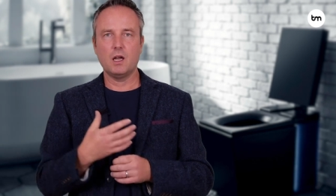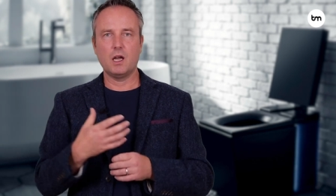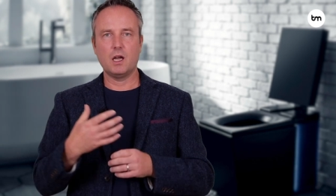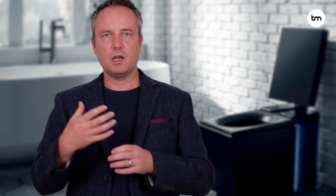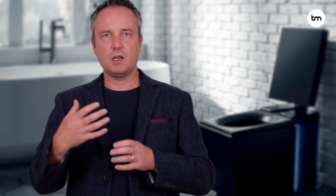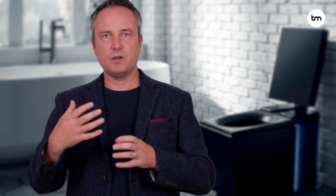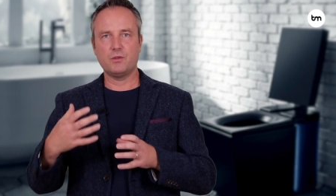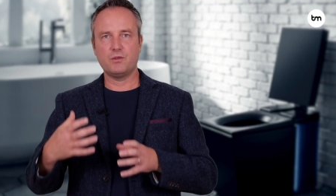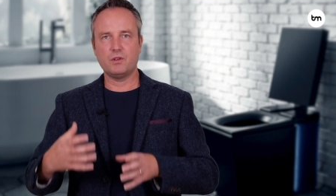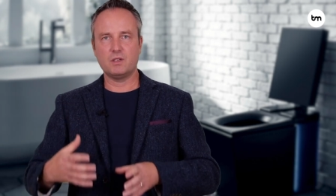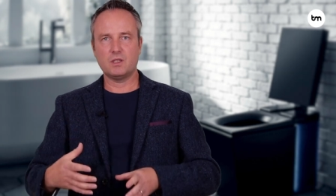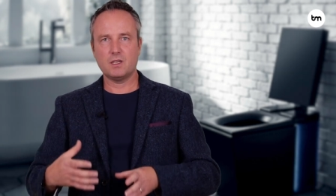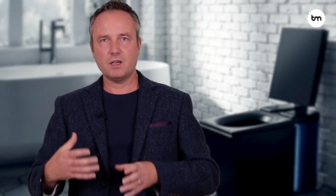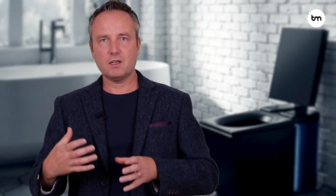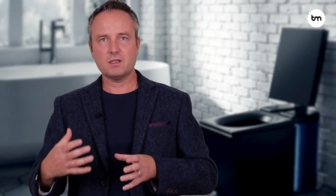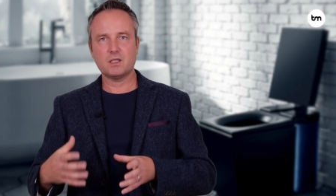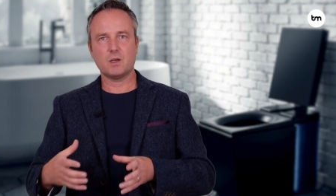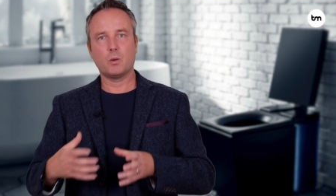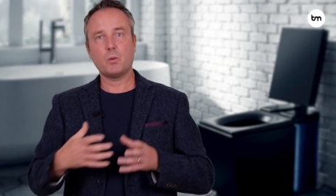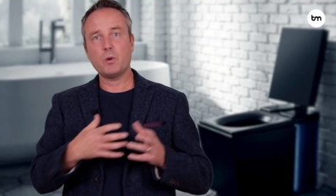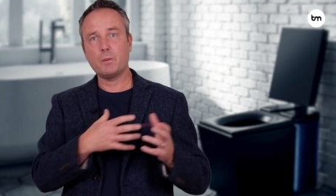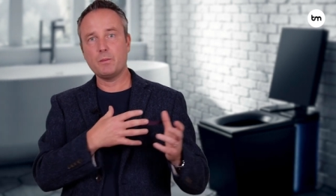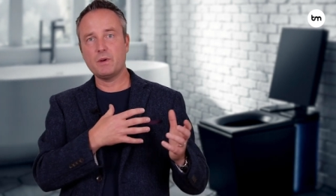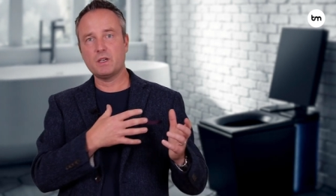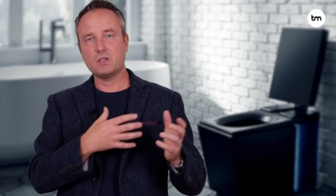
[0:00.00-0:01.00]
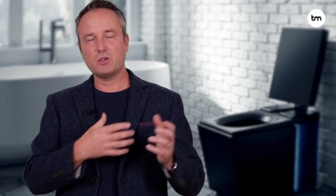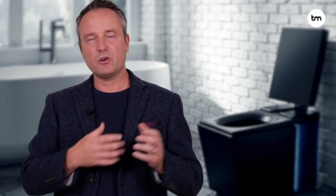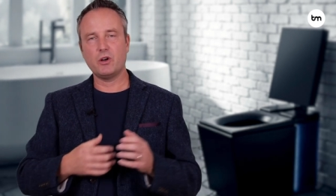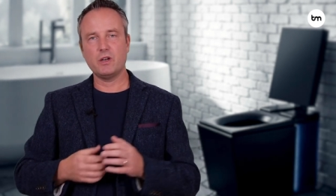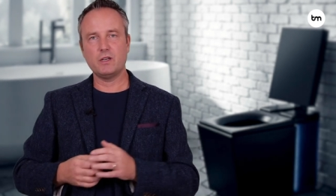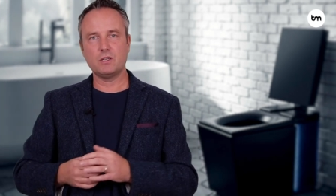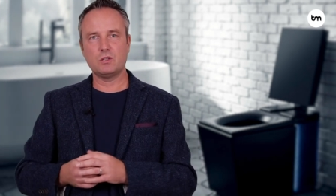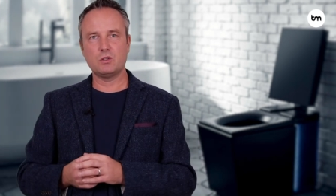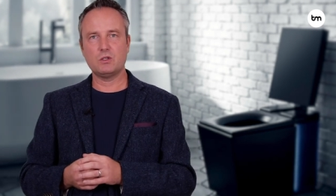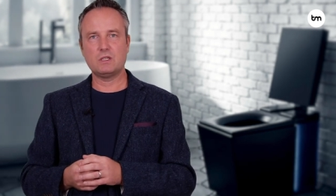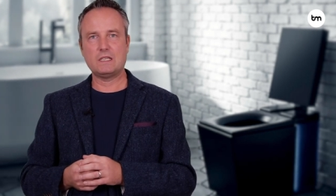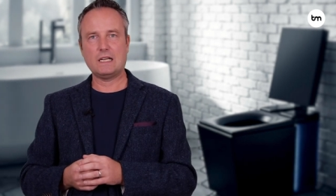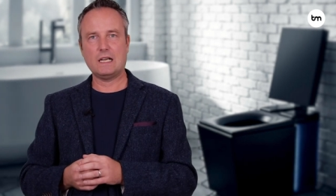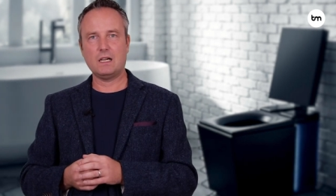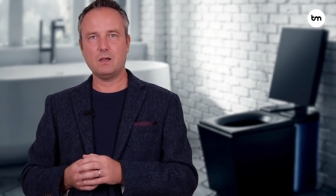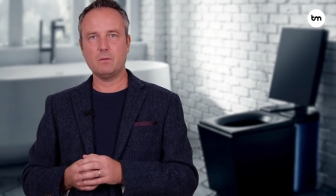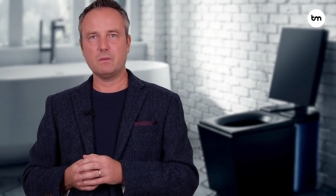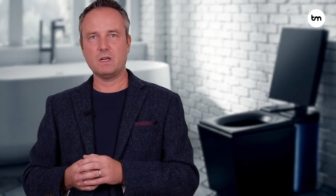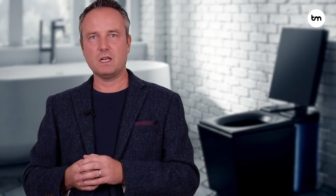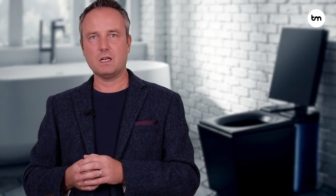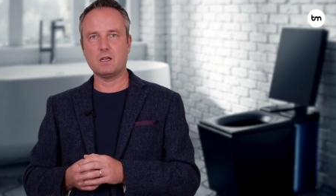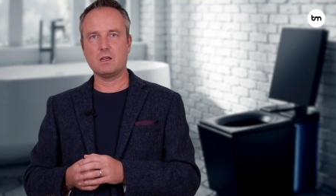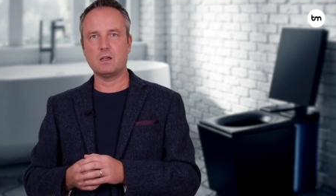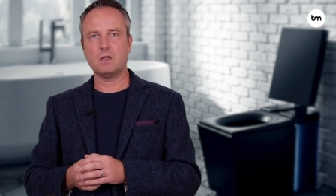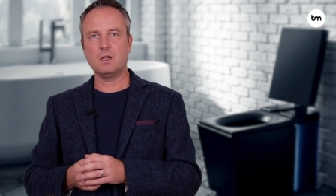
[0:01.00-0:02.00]
And if it does, I want my toilet to tell
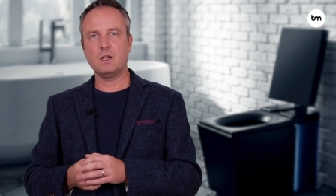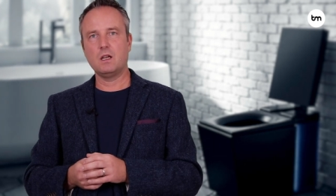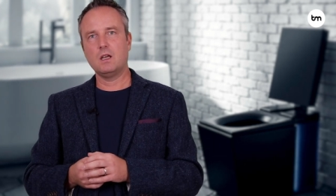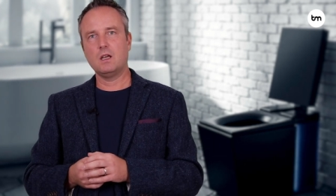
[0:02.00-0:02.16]
me.